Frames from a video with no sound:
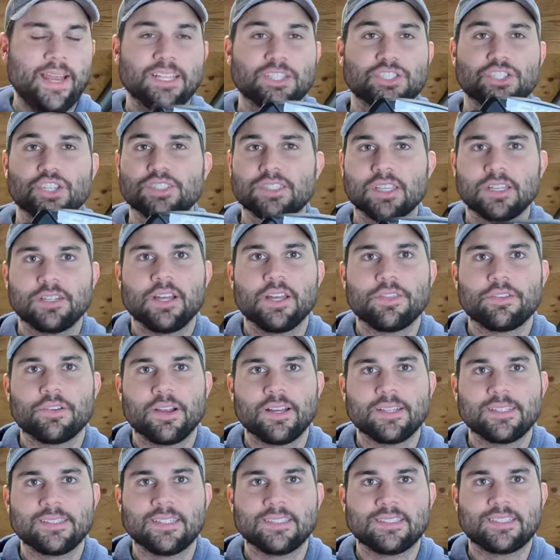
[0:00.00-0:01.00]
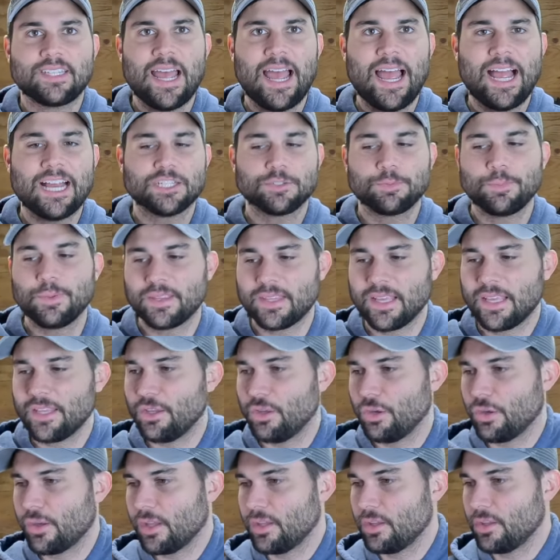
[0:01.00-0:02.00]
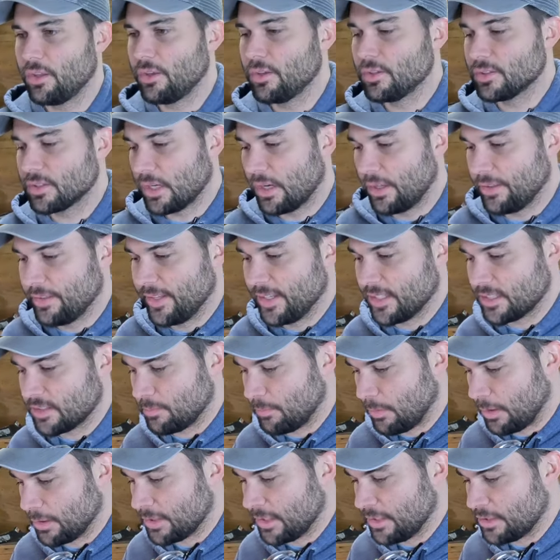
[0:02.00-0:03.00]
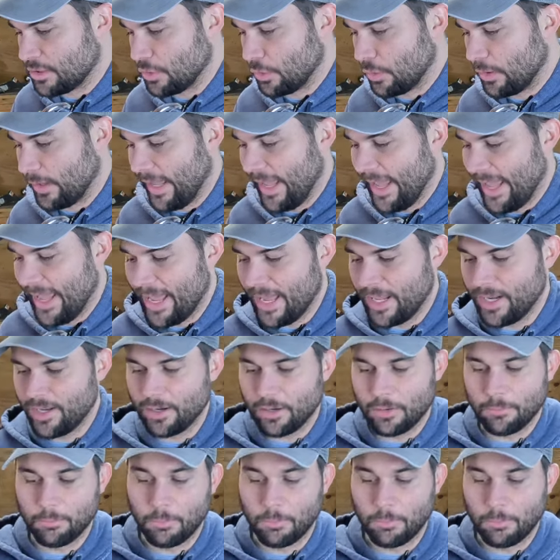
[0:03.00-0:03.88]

it's just another attachment that you can use on this multi-tool head or